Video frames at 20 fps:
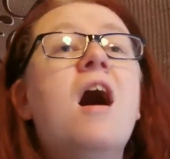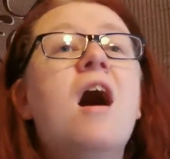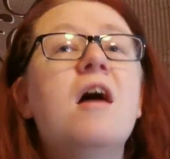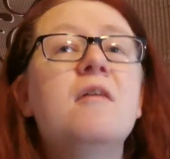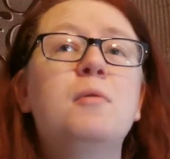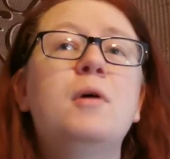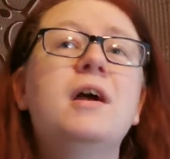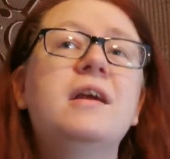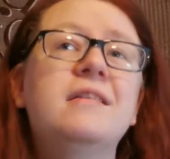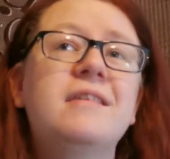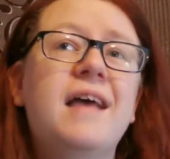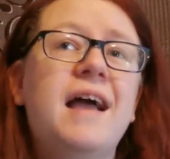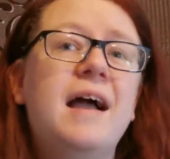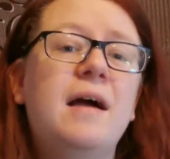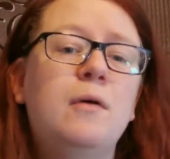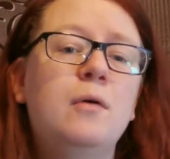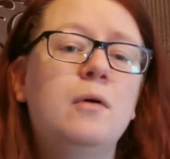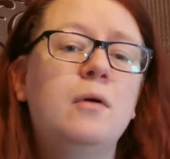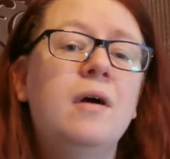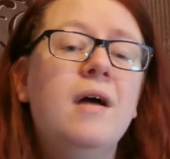I've worked
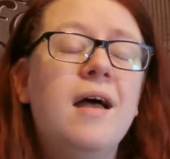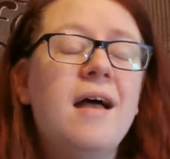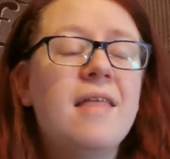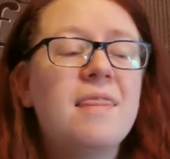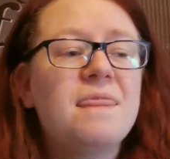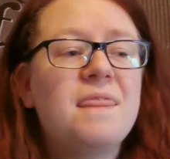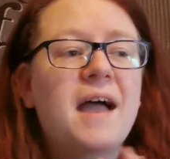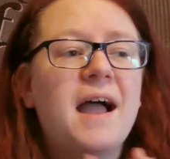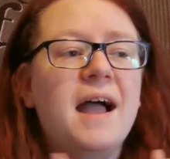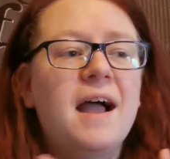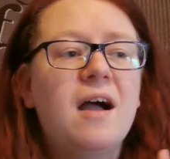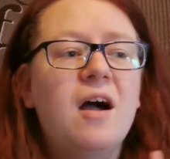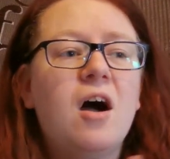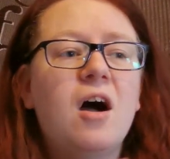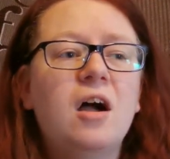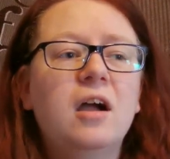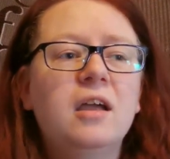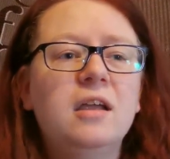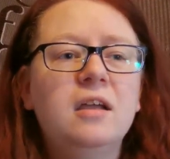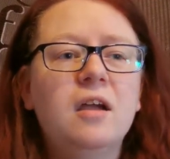out that
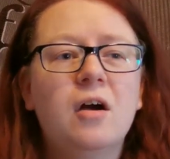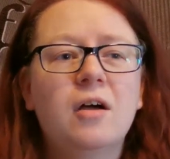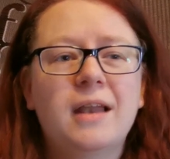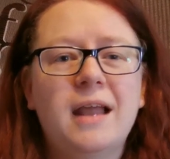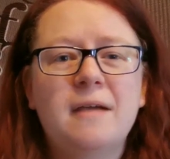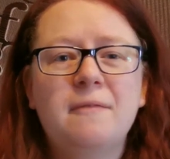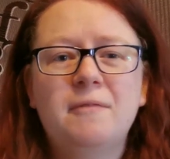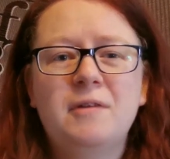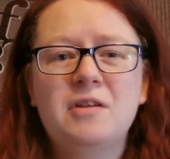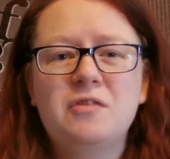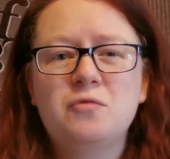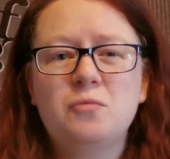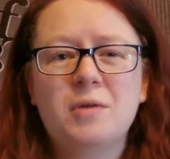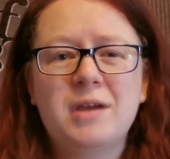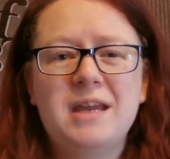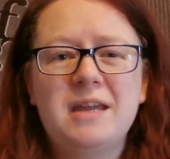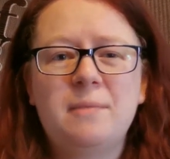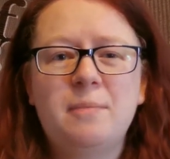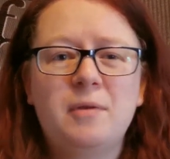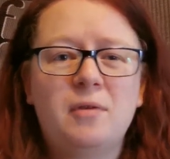I, on average,
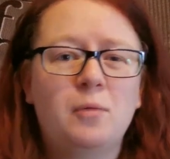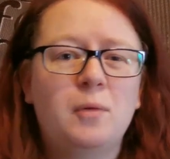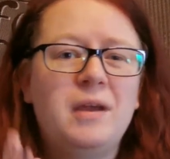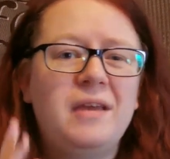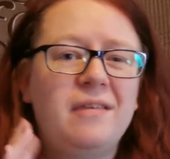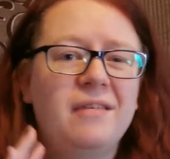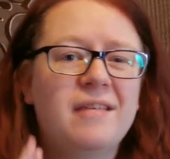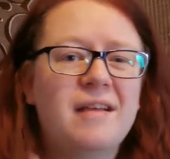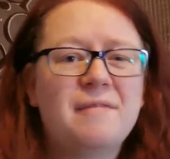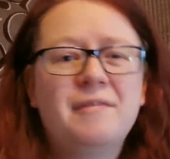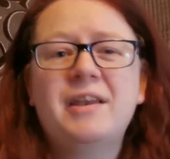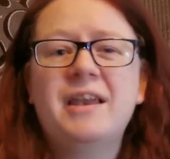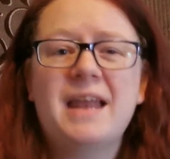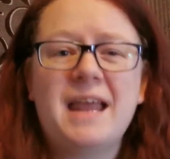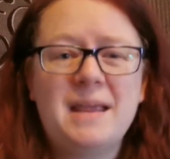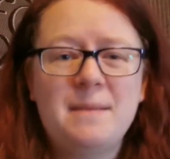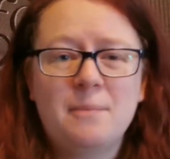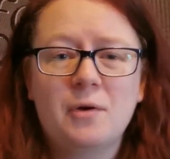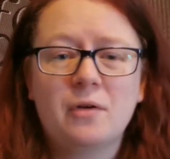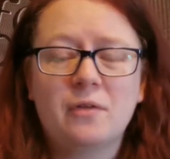read between 7 and
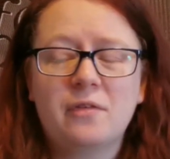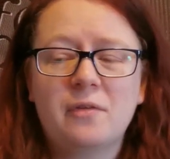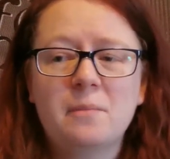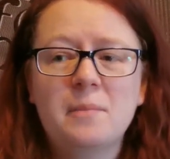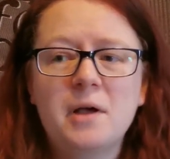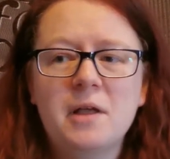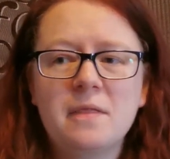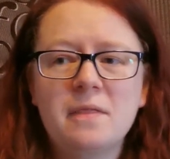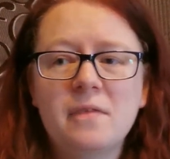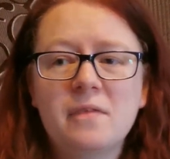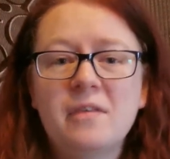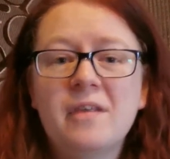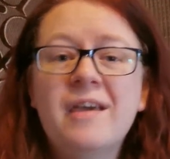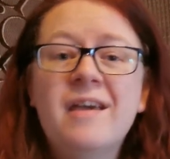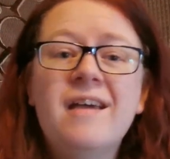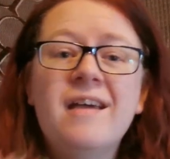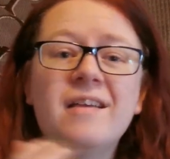8 books a month.